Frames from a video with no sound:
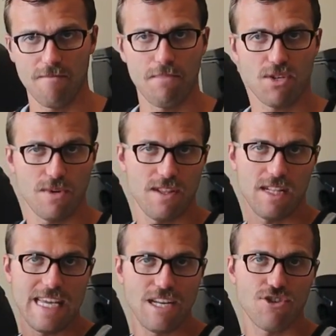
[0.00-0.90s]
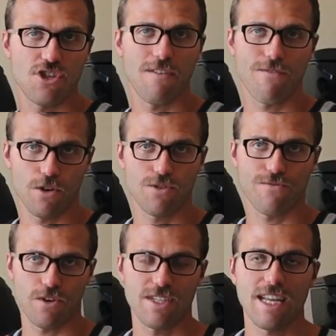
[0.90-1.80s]
between each
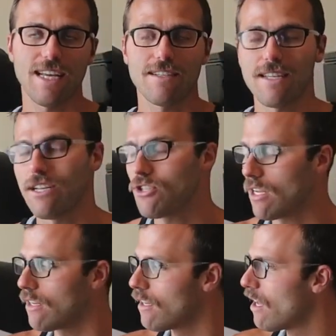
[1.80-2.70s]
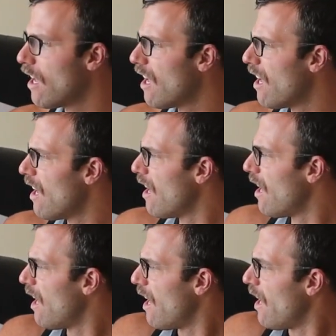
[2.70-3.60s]
first aid station.
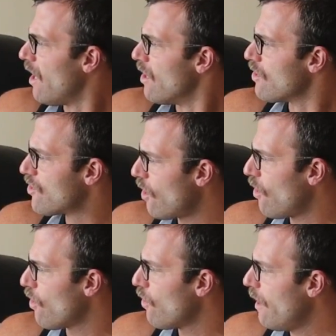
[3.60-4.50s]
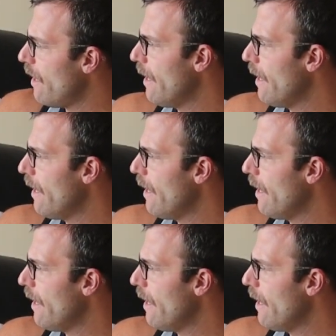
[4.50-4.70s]
So